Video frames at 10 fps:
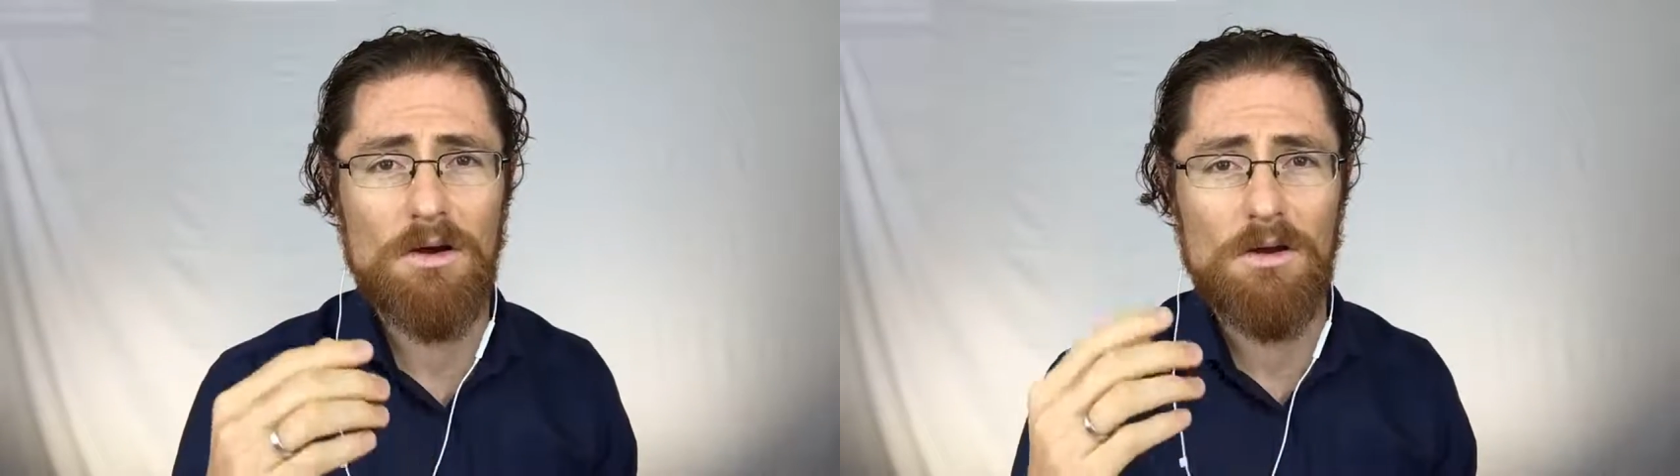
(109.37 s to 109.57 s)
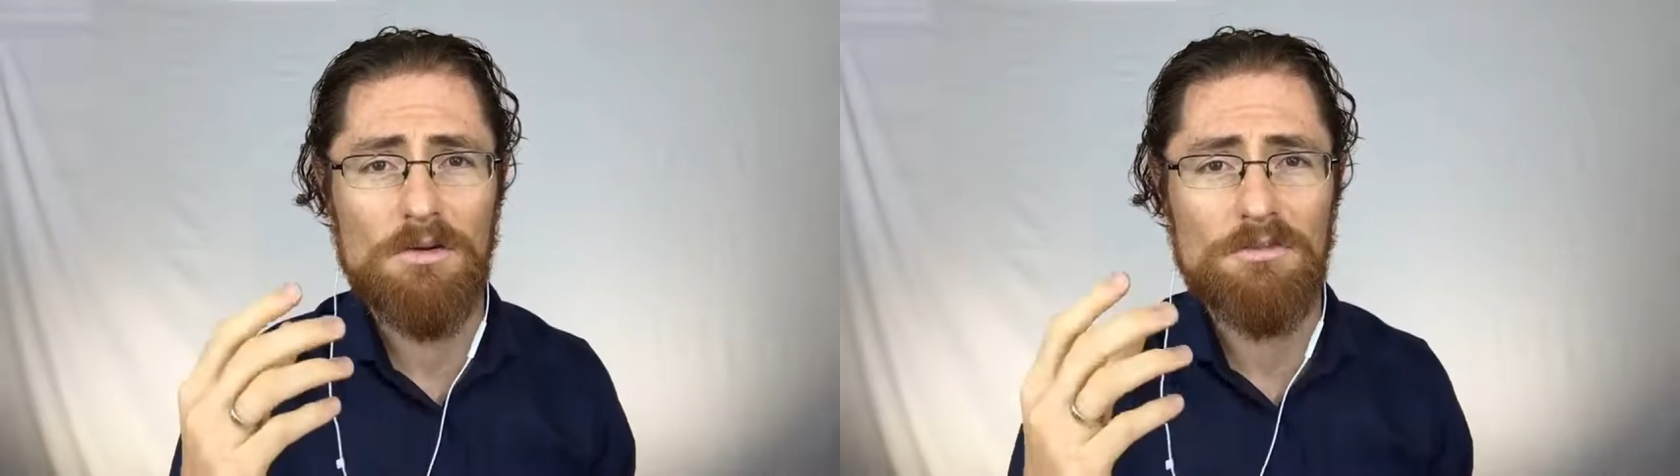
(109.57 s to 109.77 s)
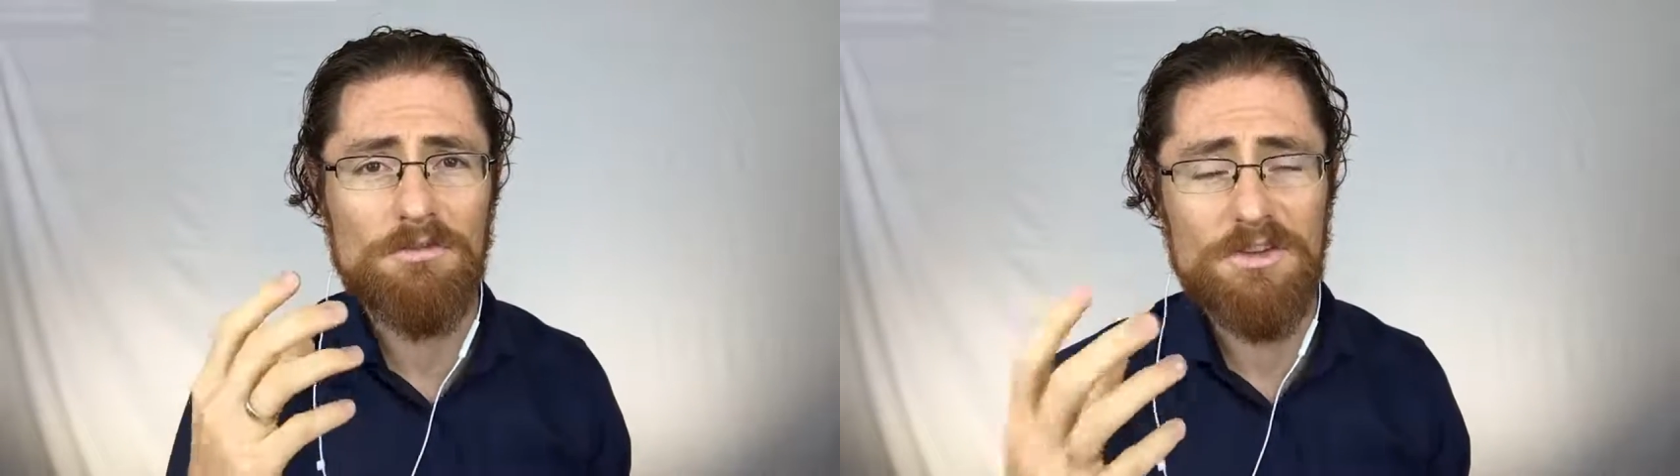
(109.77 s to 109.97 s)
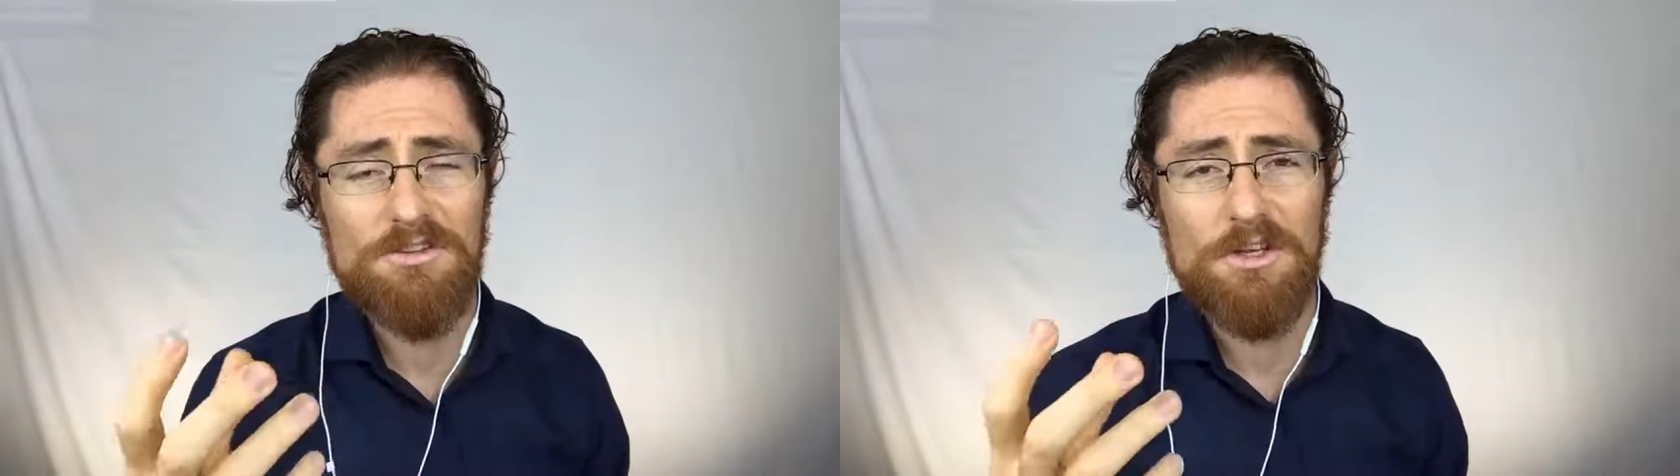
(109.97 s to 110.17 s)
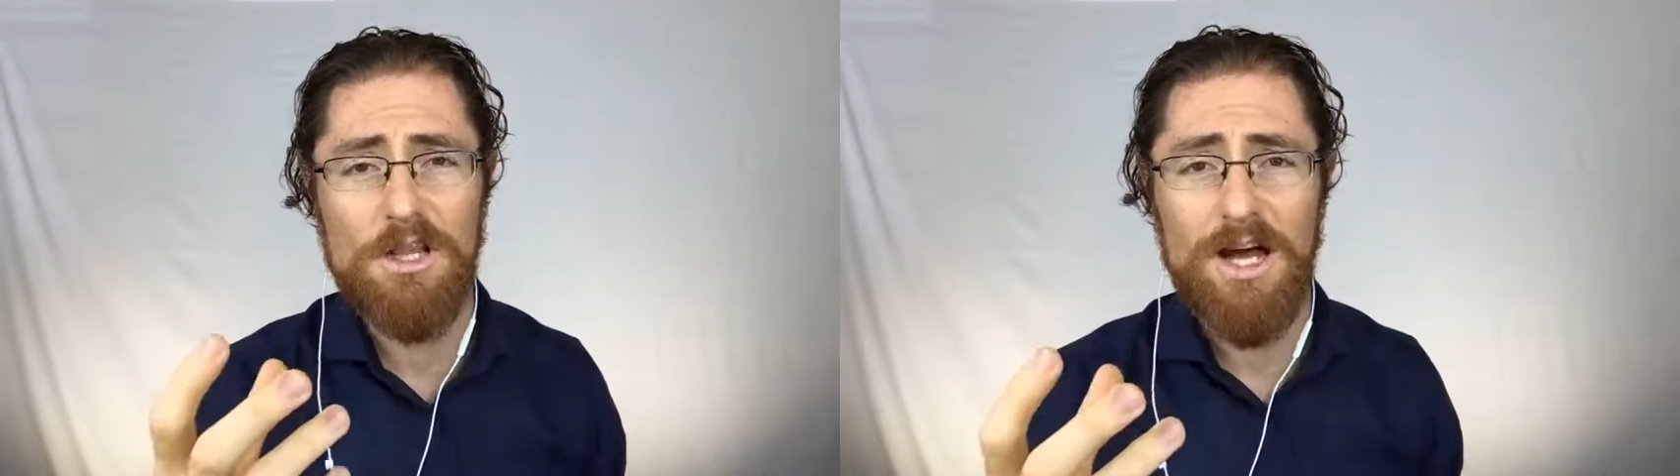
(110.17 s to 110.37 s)
are
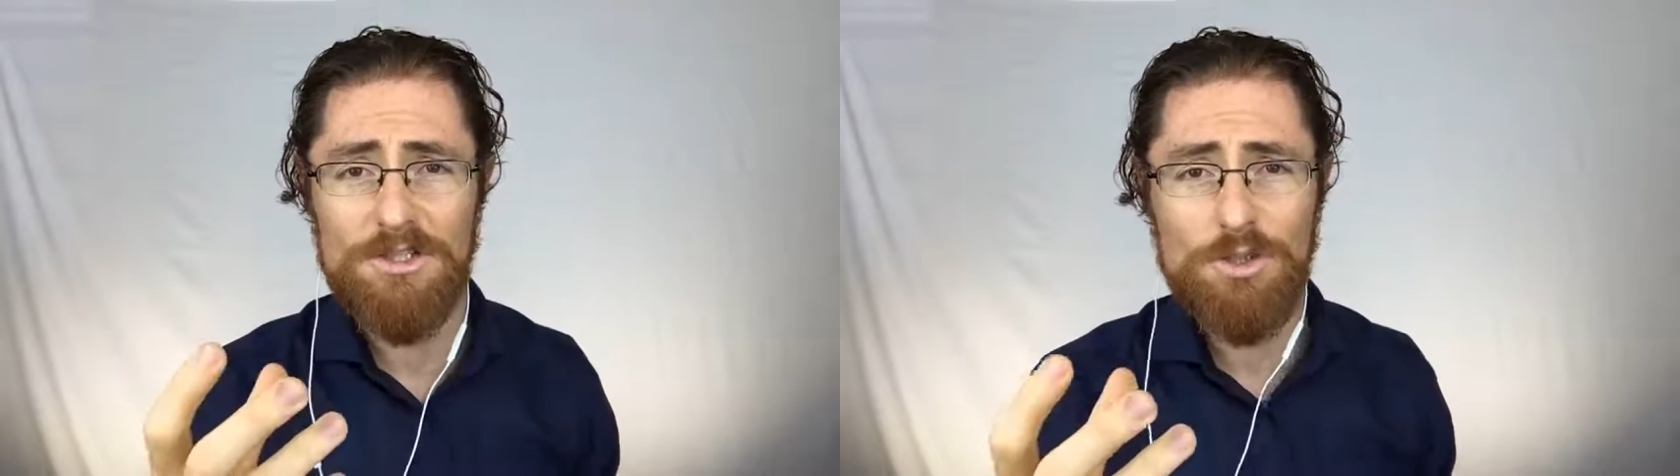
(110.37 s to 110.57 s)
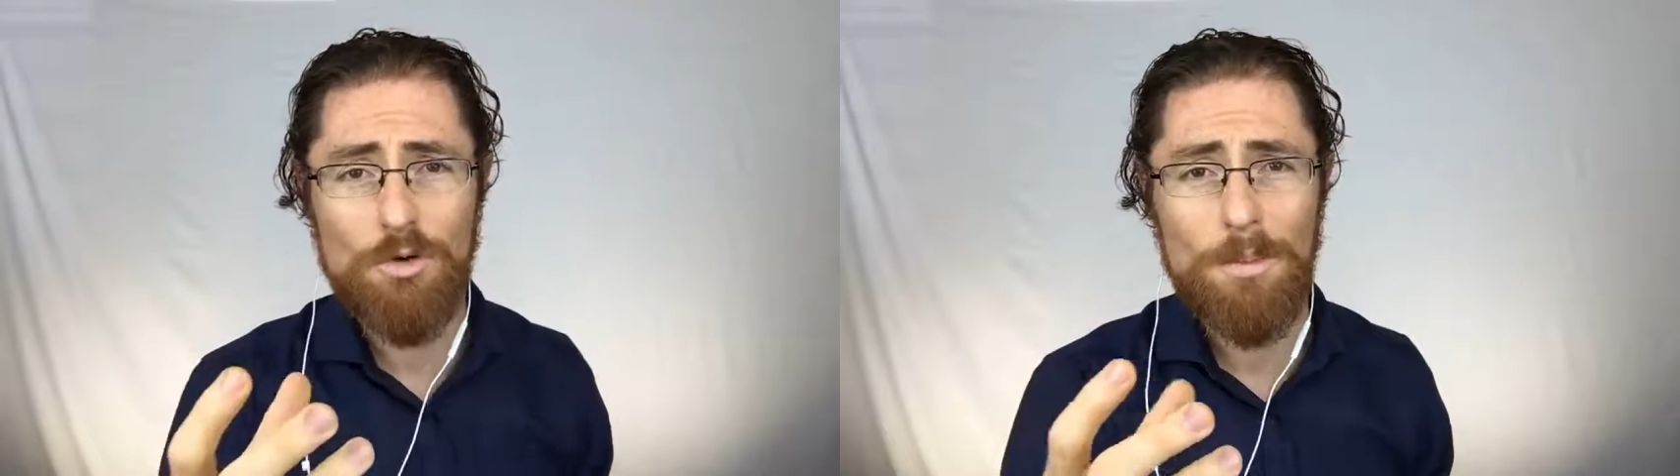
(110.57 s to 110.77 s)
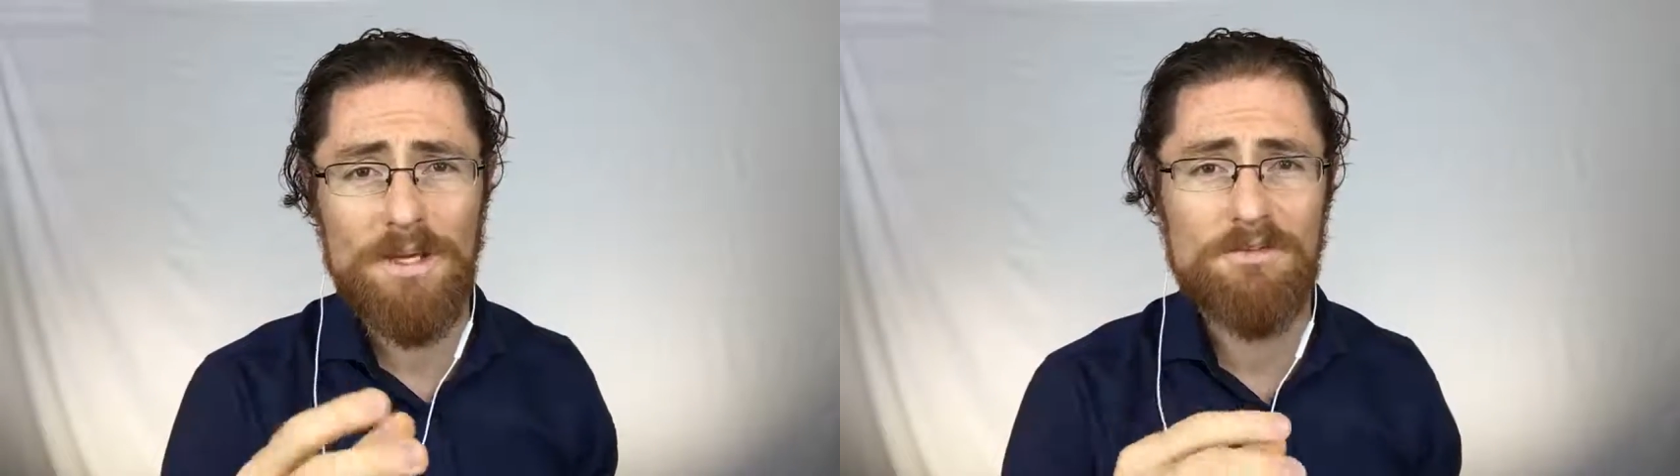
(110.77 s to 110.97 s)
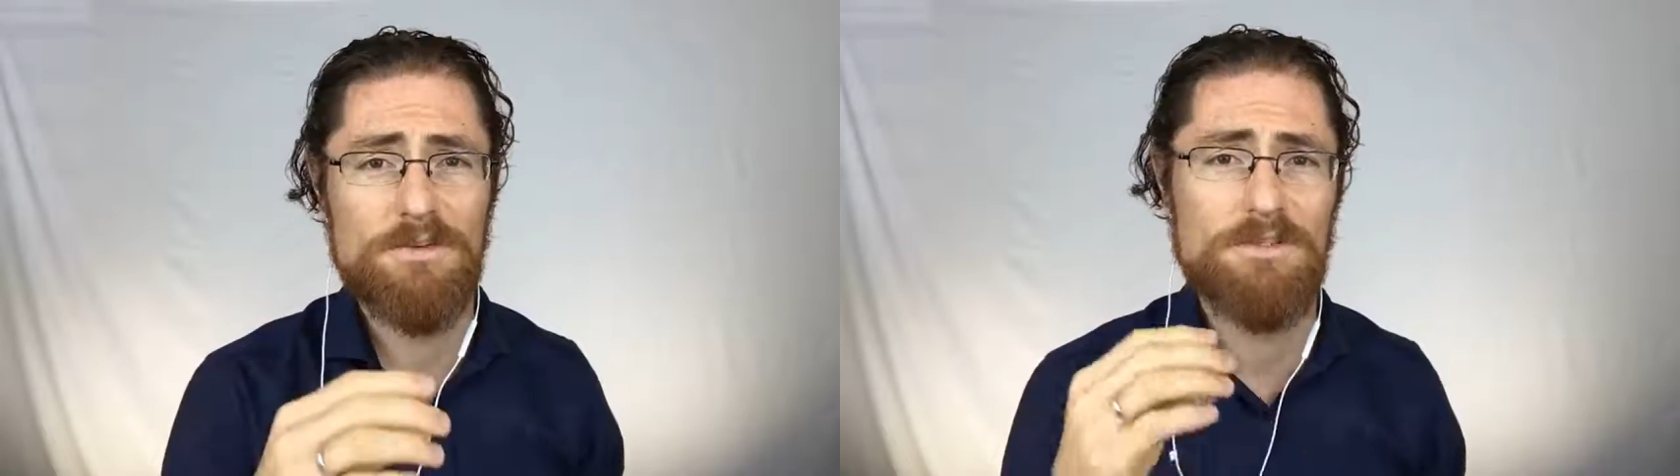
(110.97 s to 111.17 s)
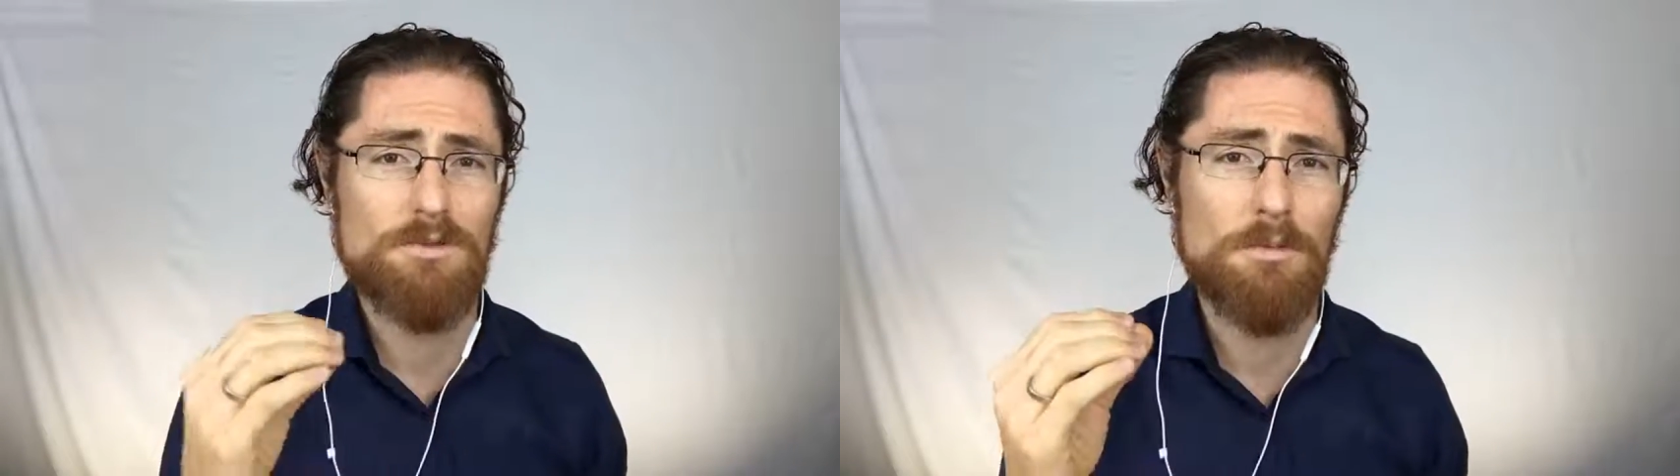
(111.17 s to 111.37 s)
physiological
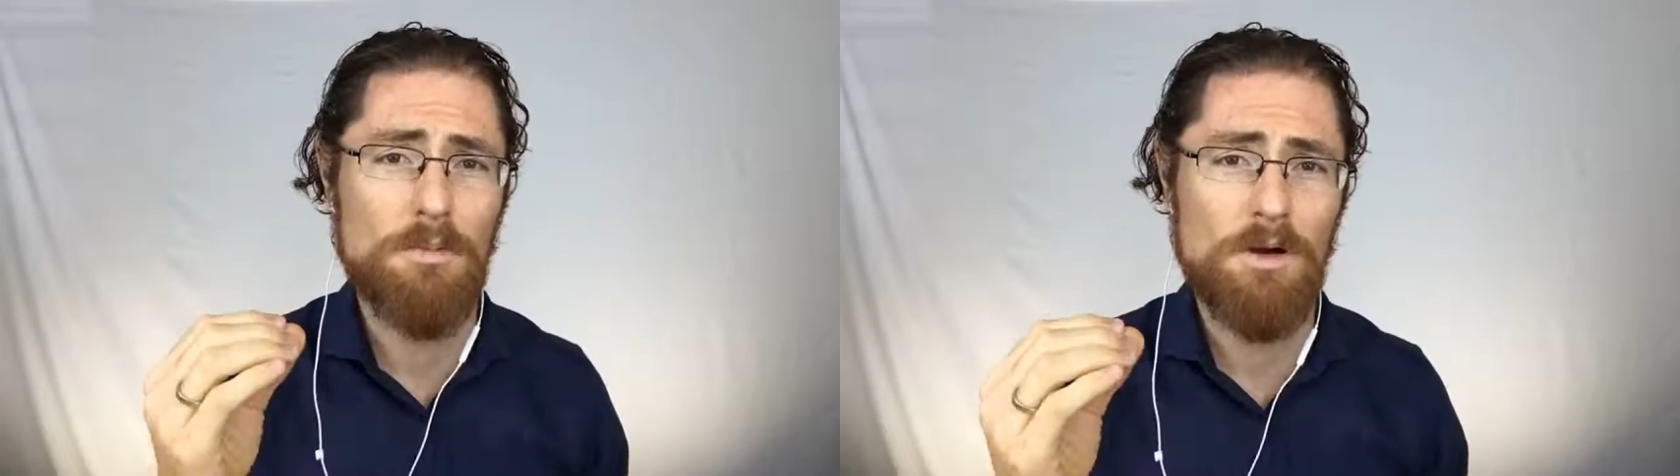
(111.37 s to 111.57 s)
benefits or